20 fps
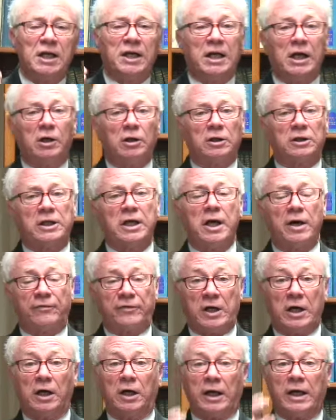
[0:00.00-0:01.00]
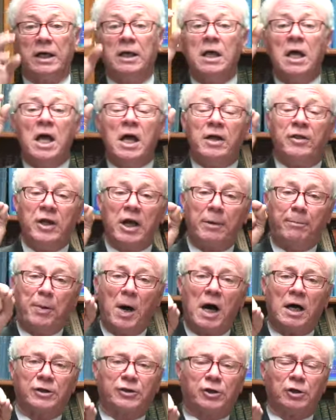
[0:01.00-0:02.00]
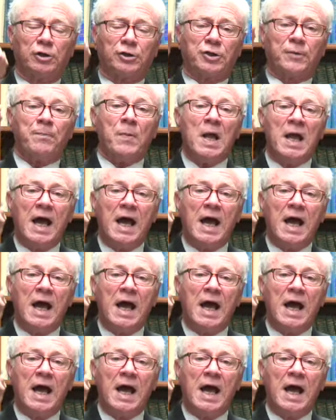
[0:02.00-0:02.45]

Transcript: guilty of killing the apostles